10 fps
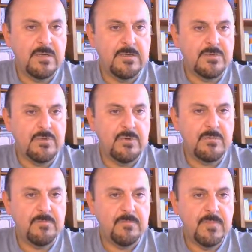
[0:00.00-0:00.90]
So
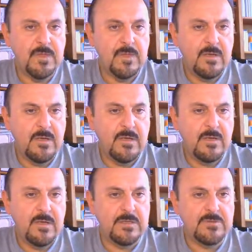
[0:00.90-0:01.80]

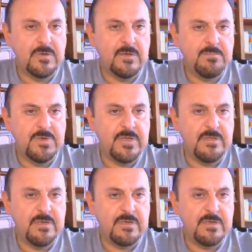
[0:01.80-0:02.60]
it's gonna print it